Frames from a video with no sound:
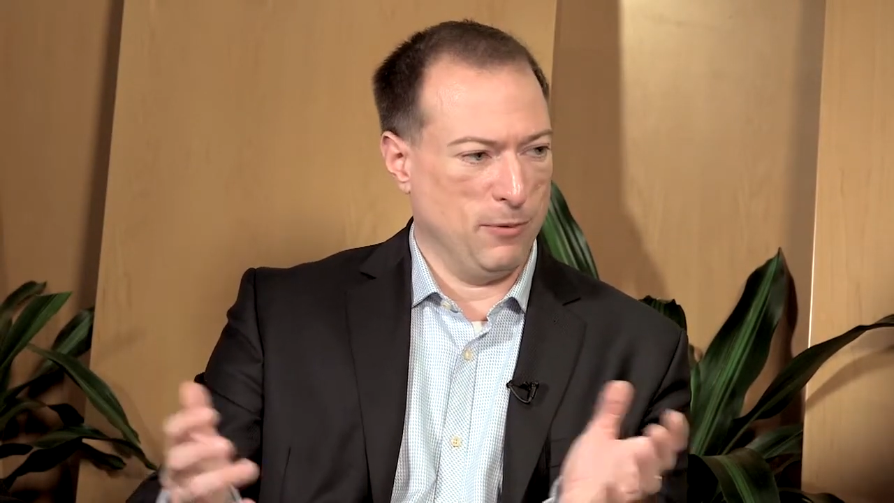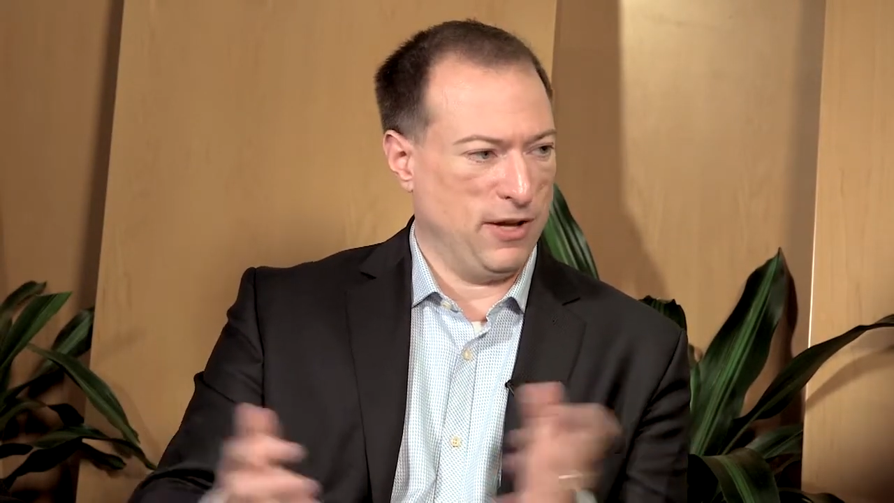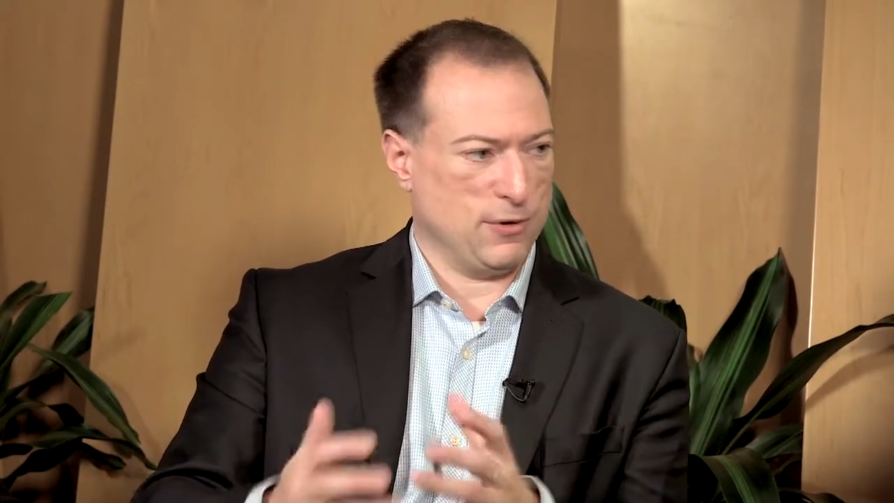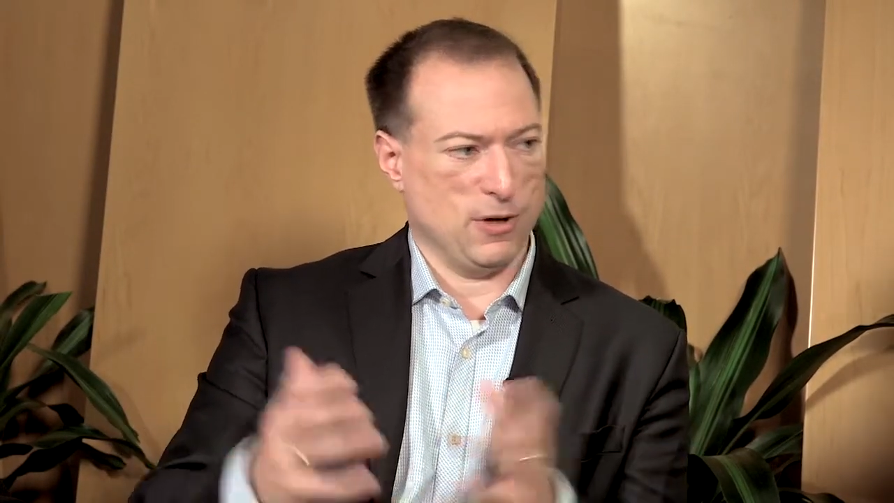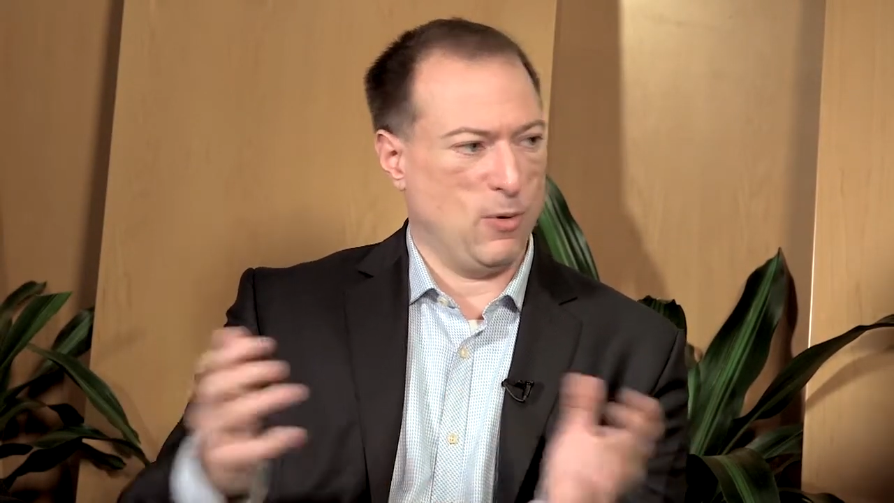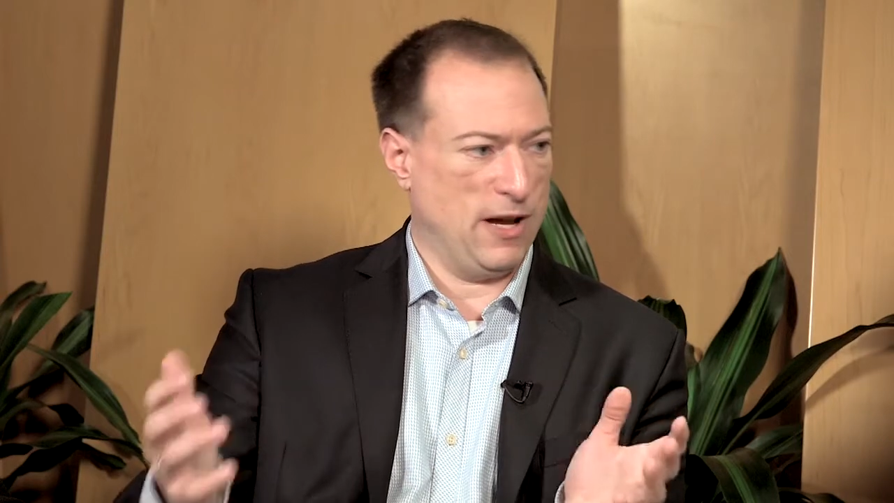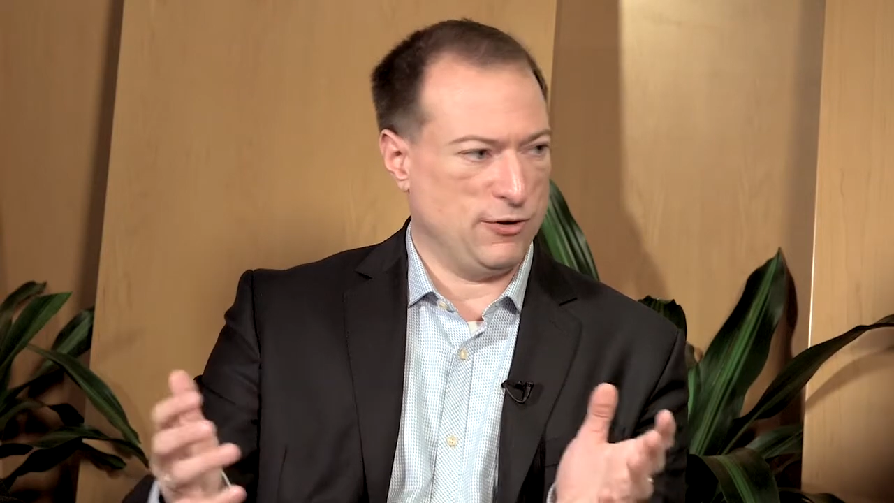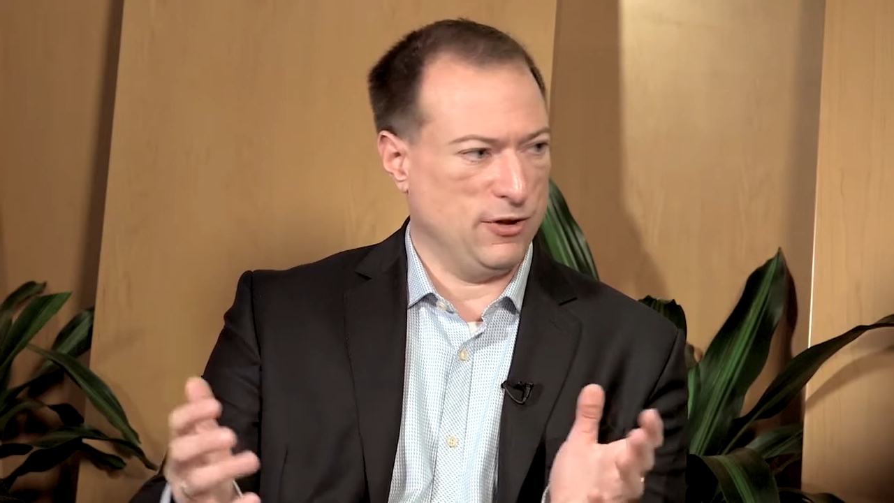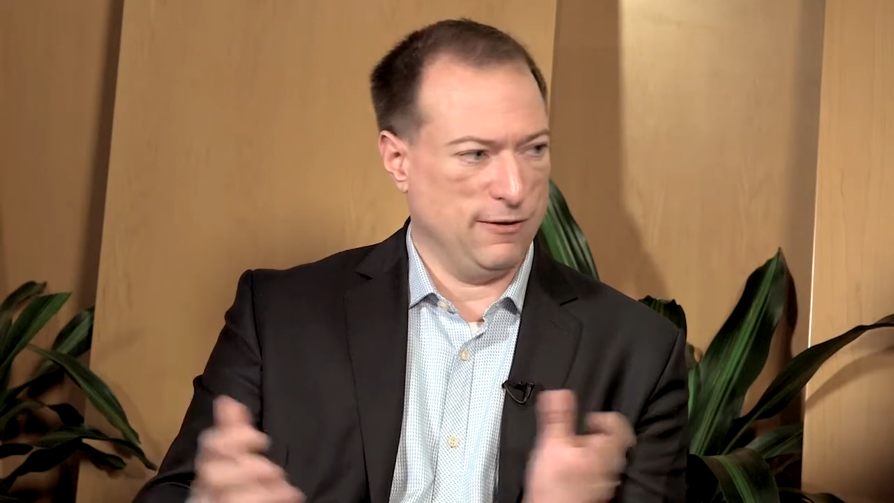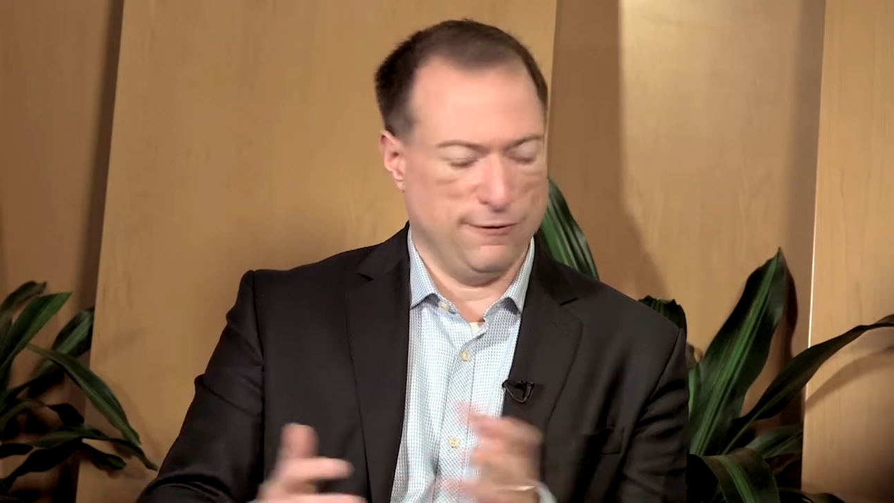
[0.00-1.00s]
answer a
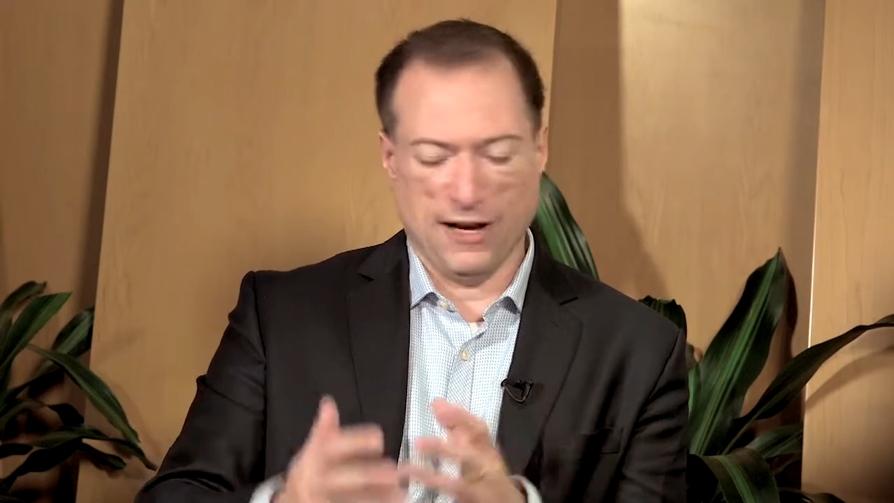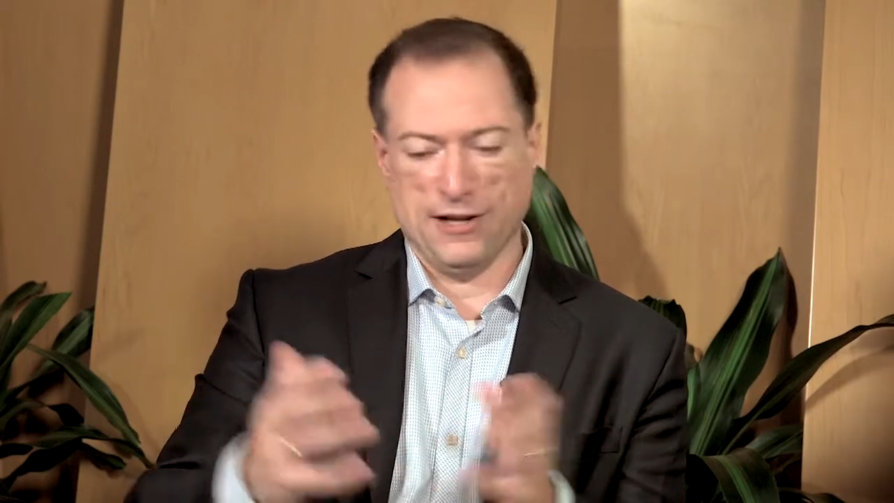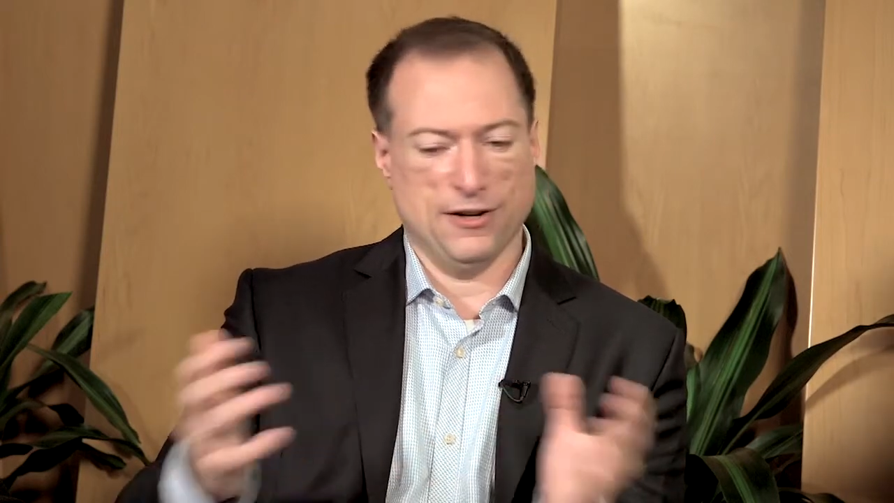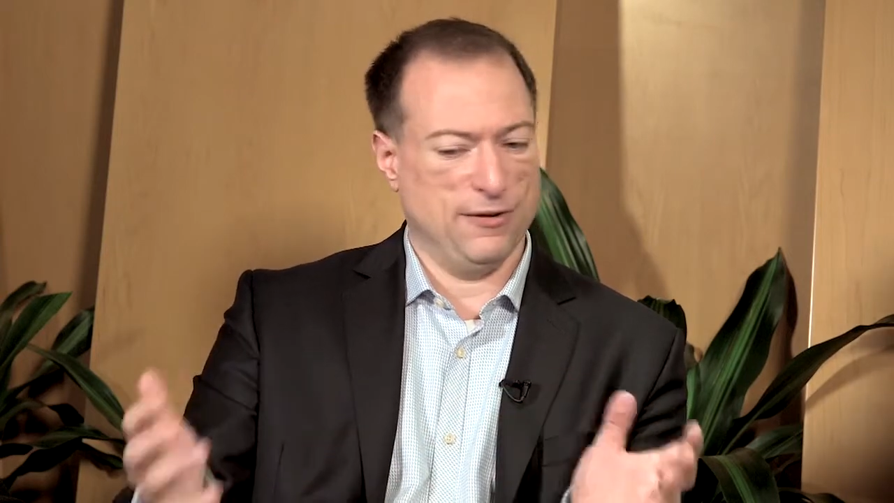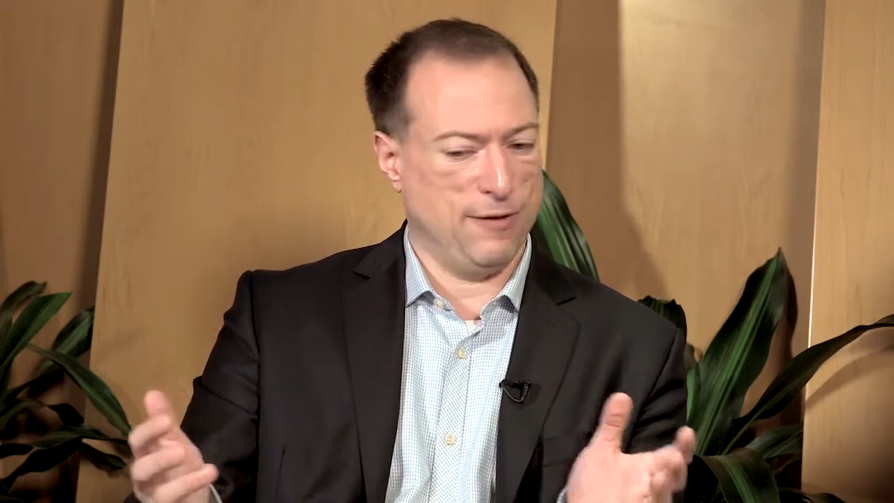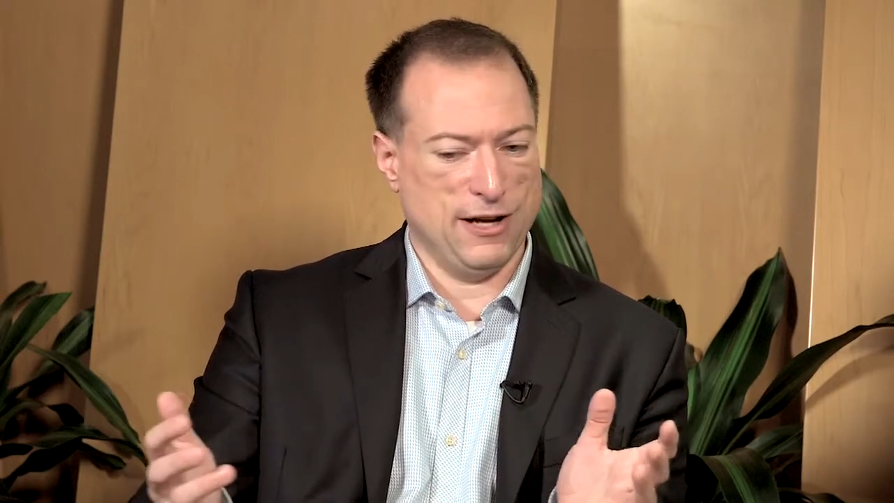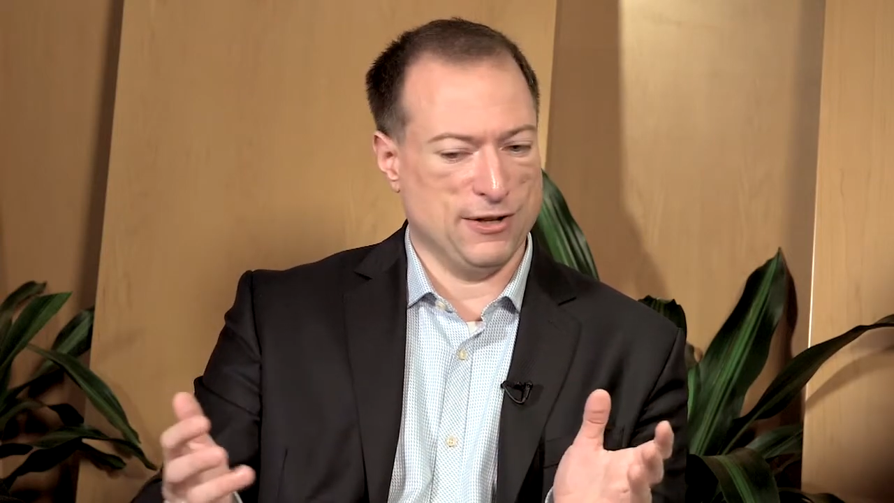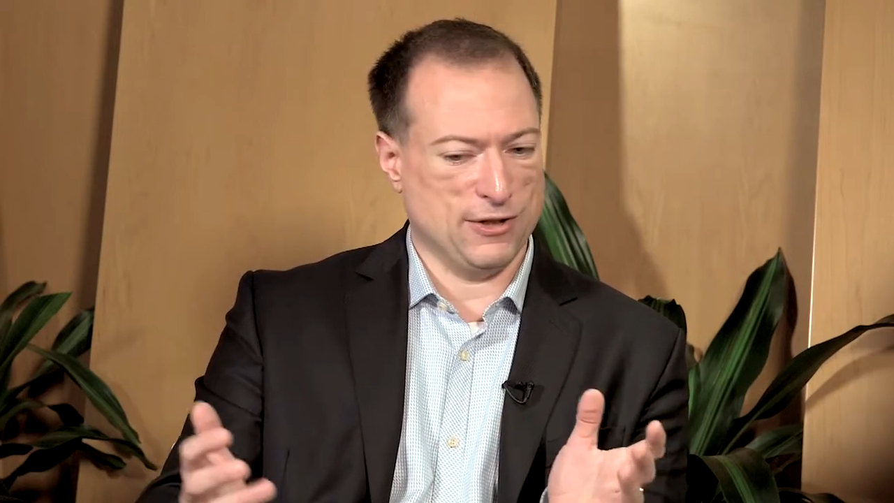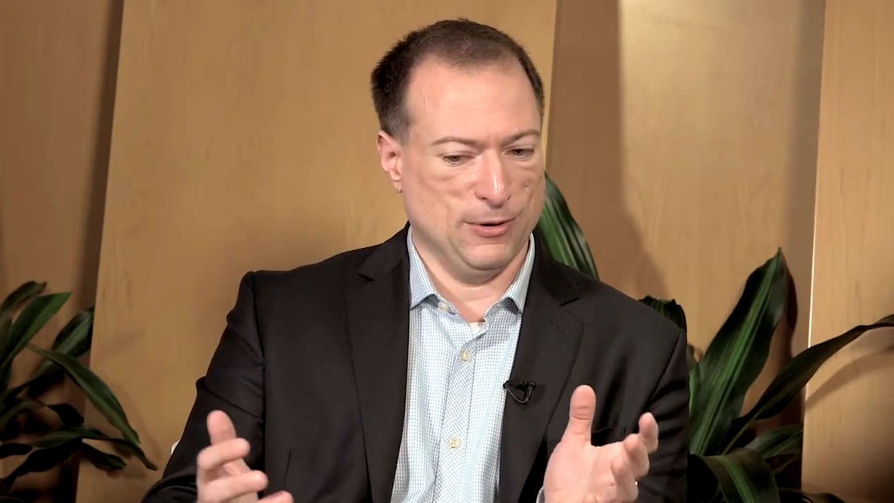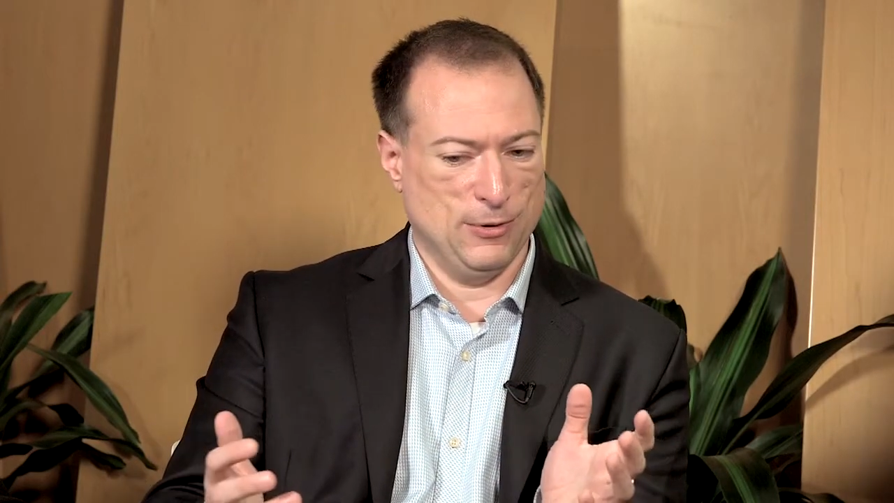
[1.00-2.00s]
question, find
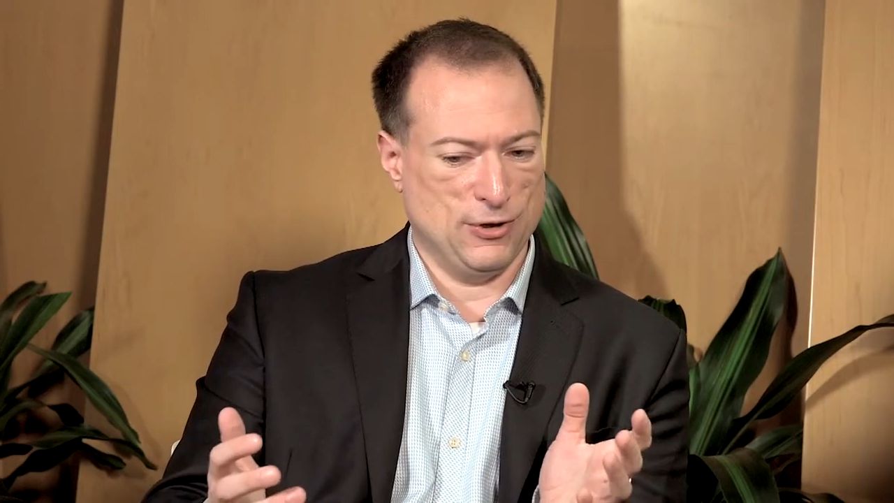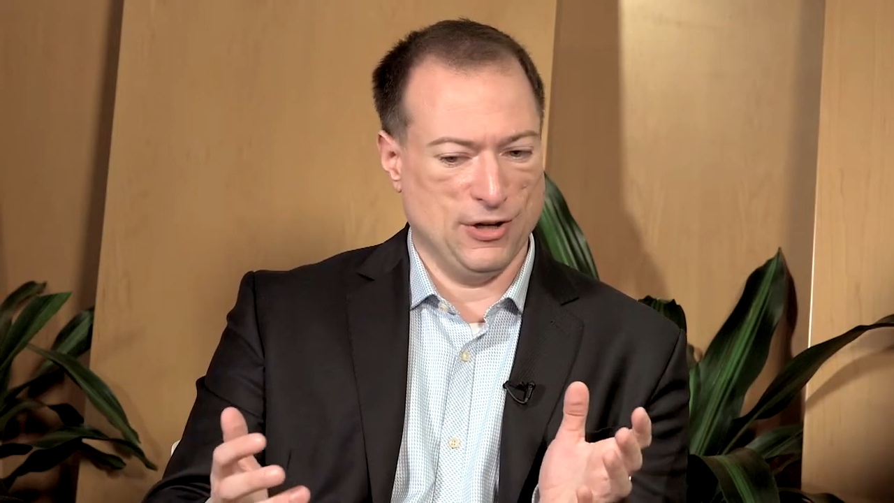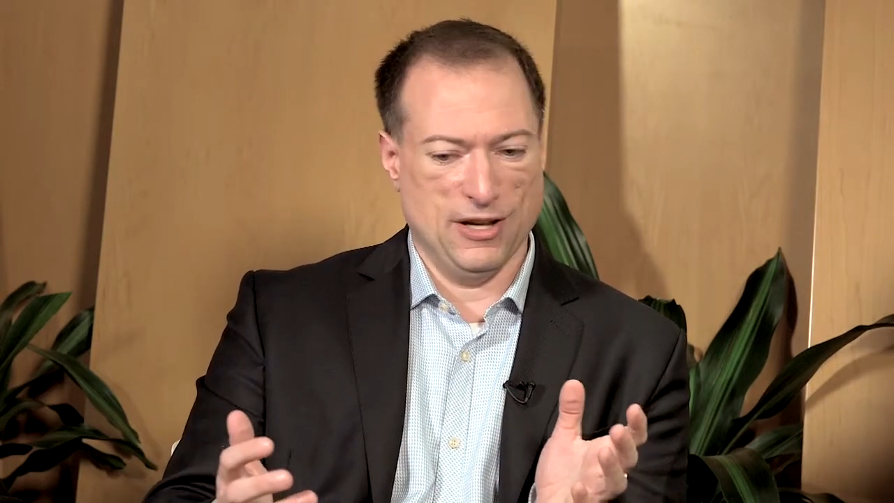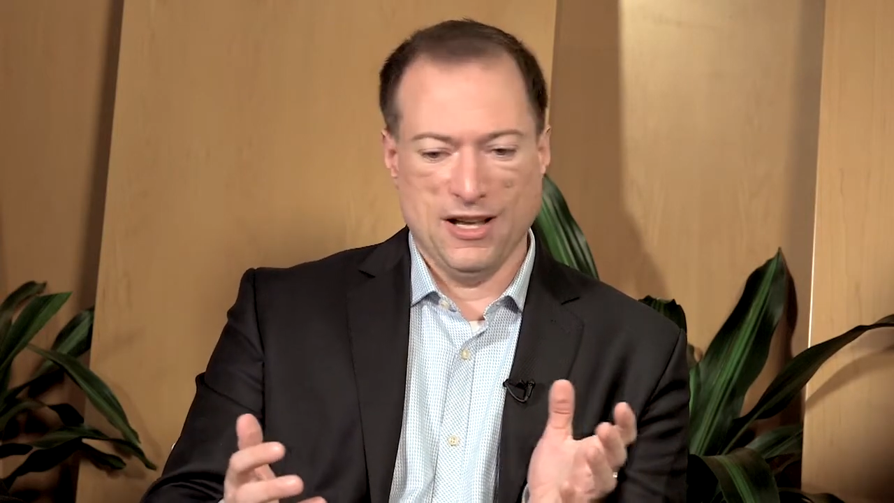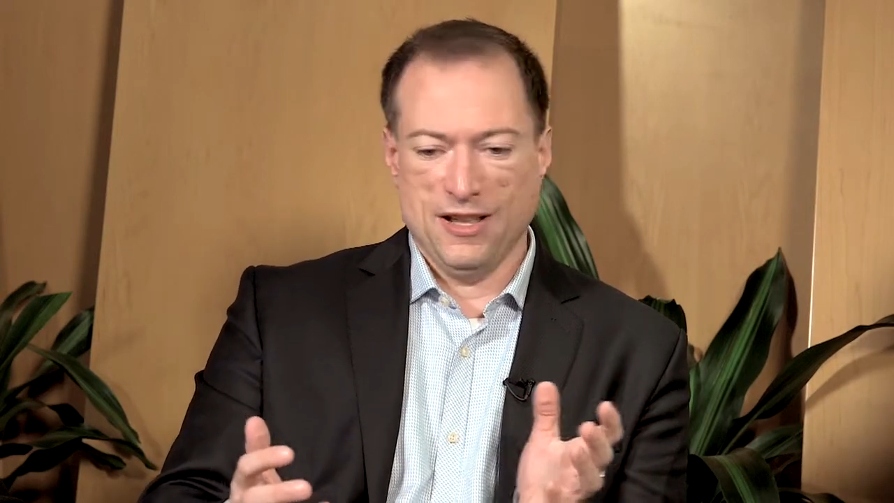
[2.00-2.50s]
a solution.